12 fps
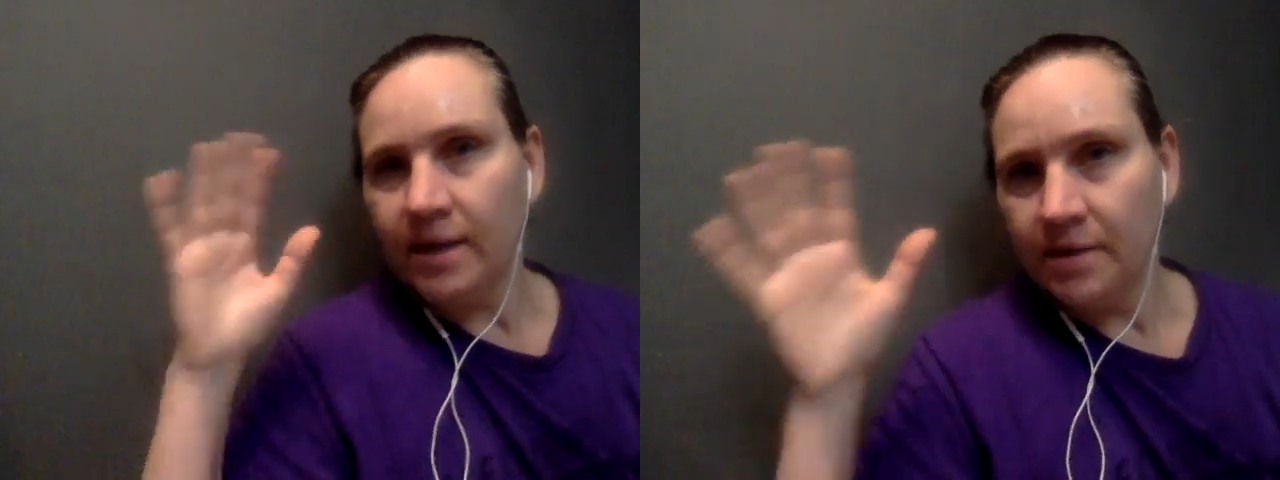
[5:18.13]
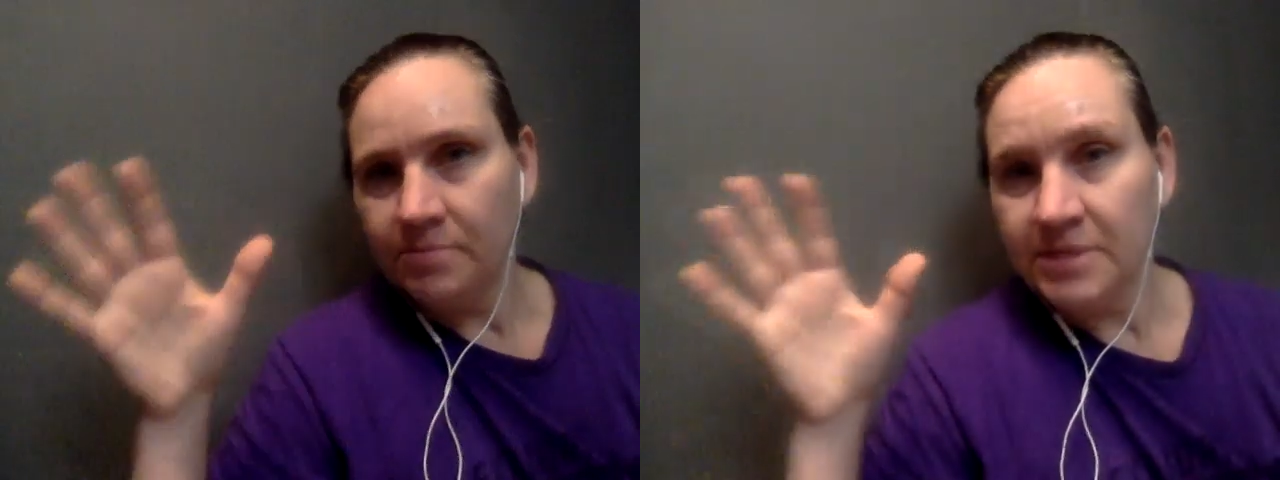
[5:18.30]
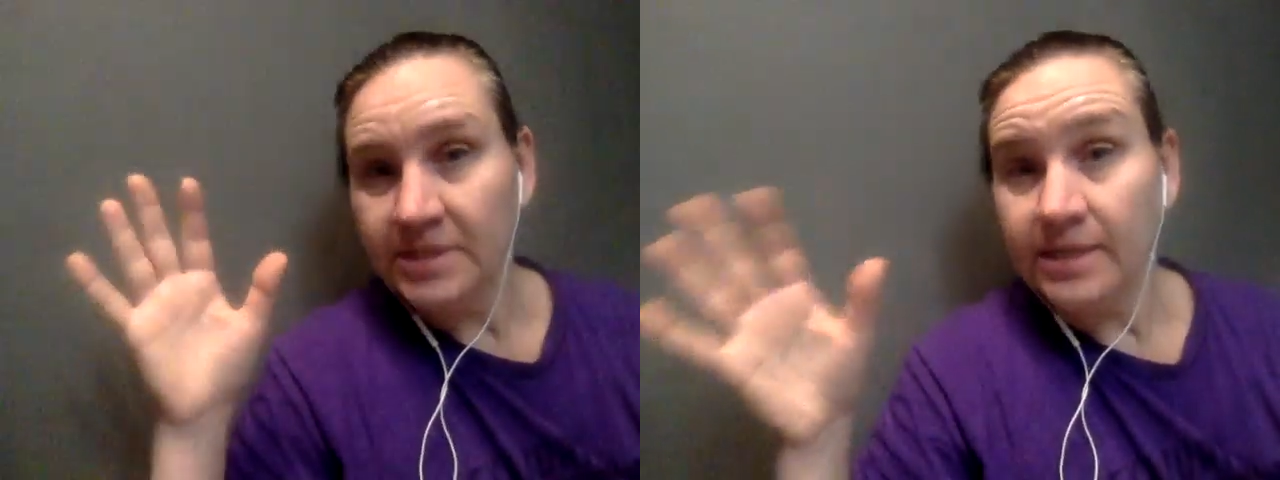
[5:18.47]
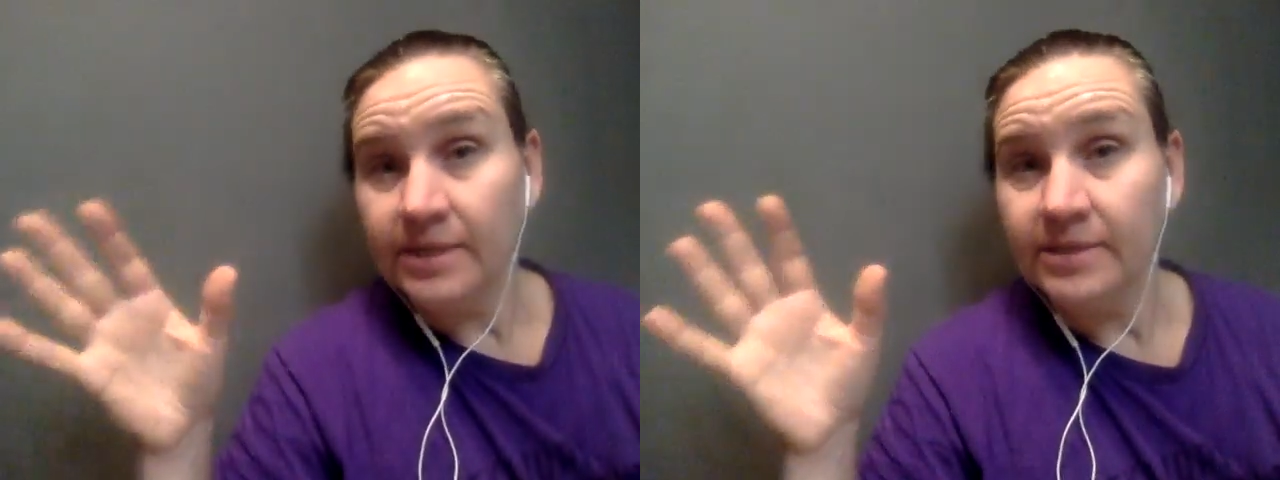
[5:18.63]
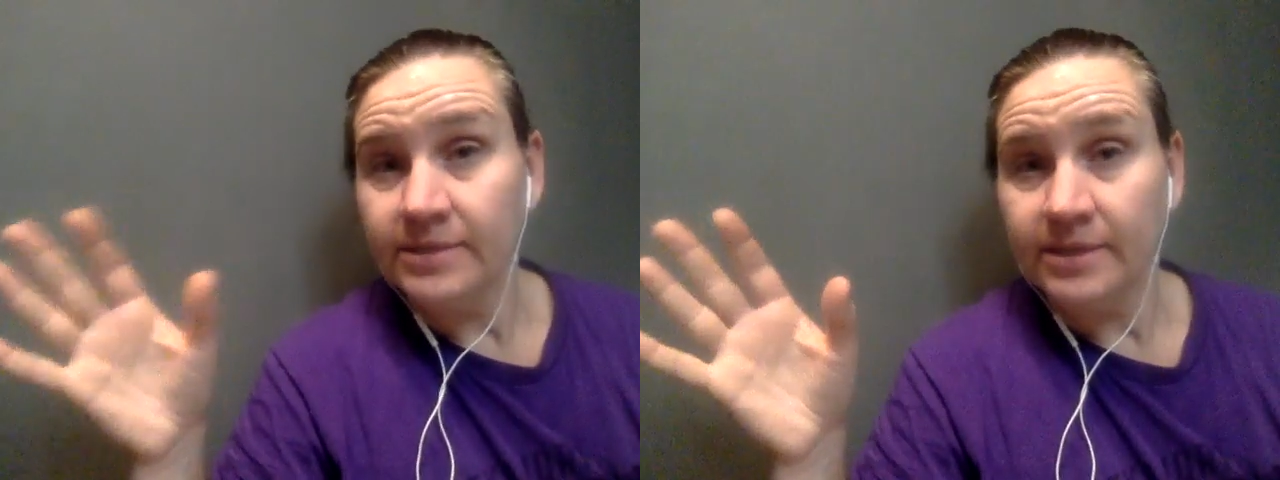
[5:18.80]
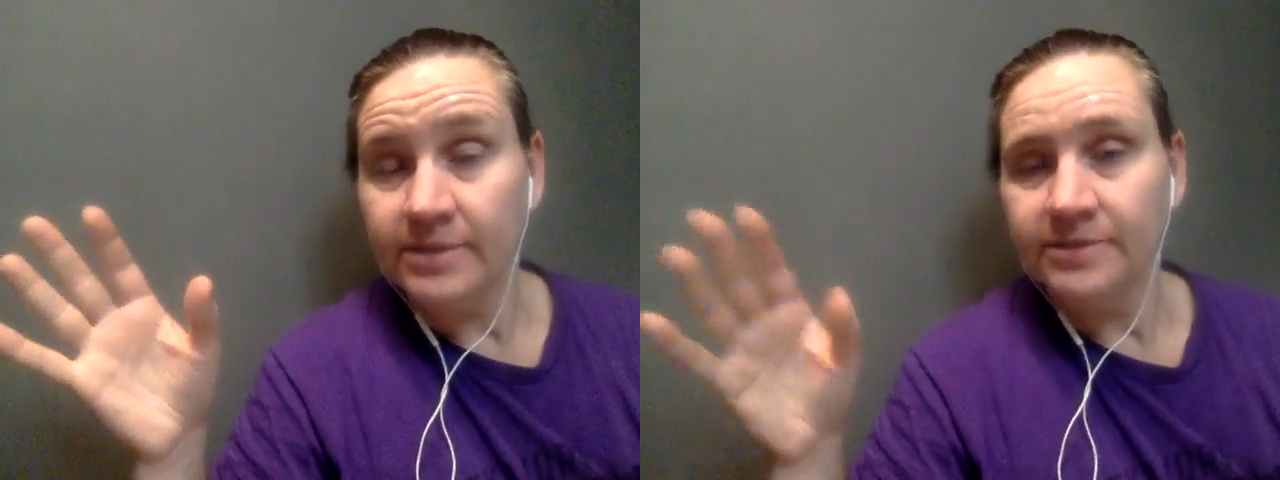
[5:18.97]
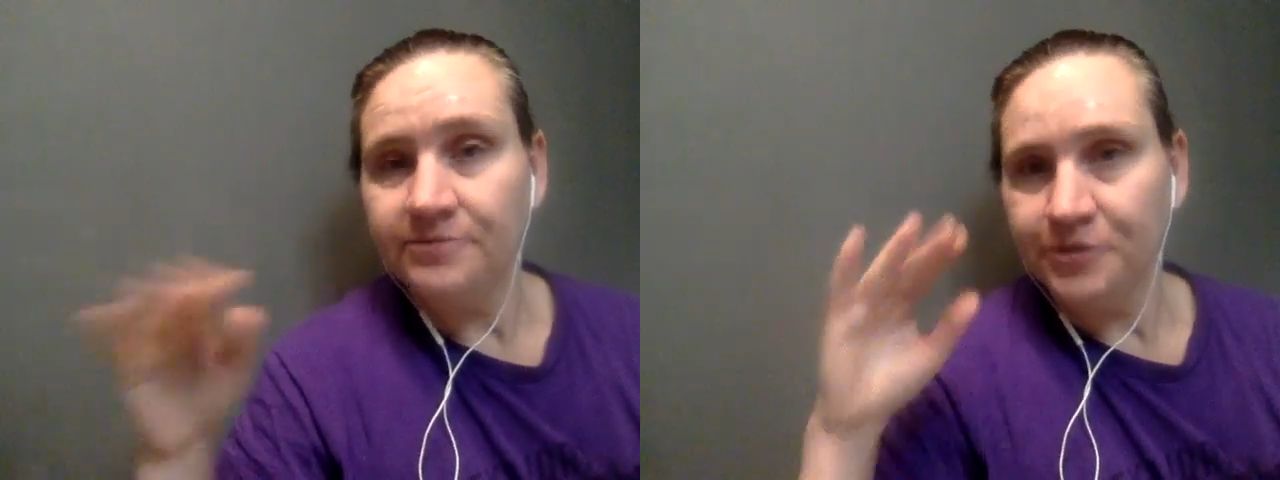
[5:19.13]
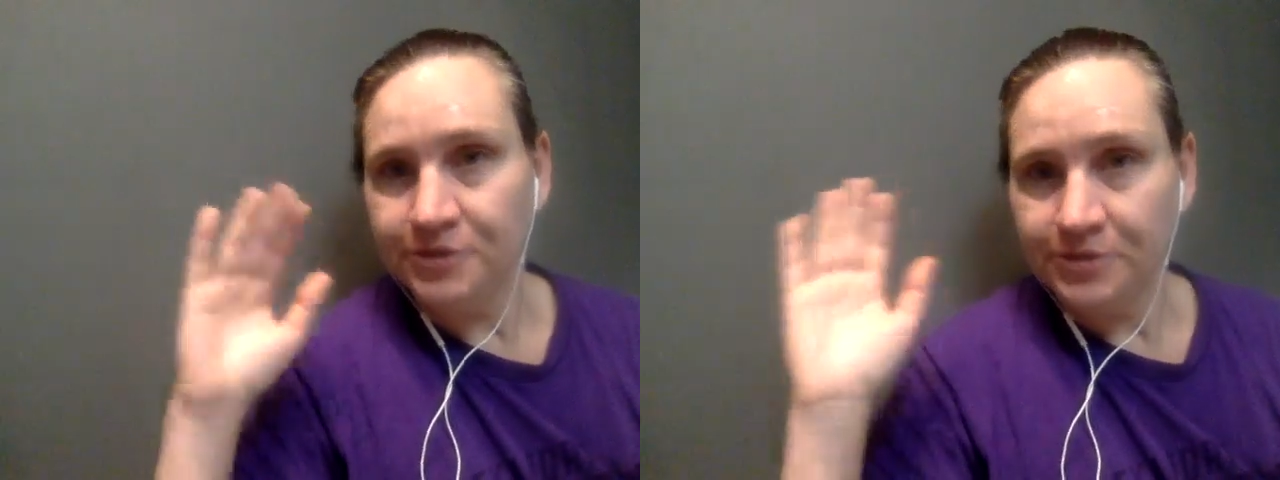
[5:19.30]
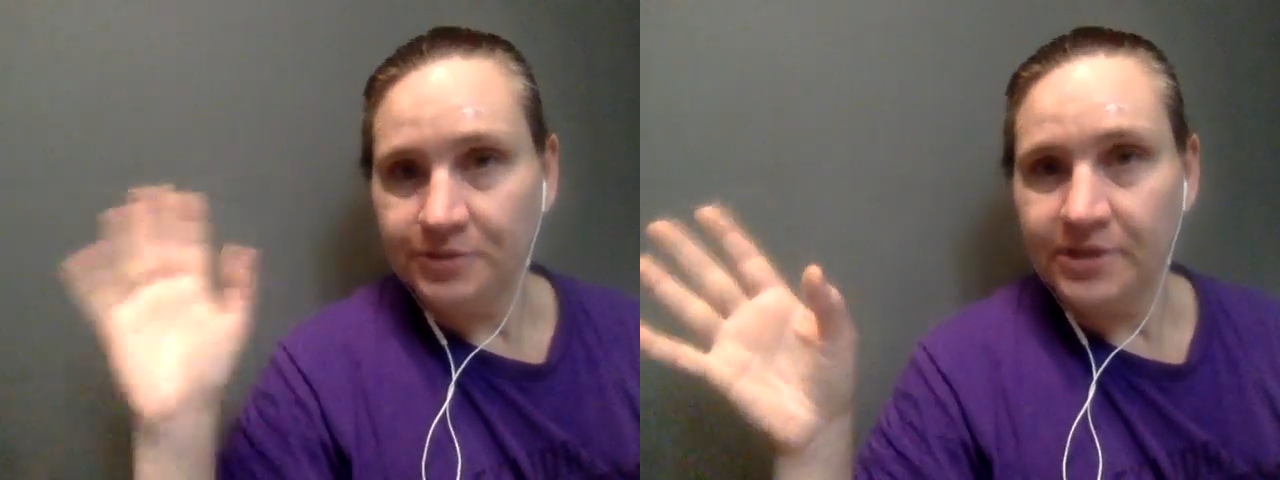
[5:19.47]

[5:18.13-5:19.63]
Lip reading: And Miss Annie says if you do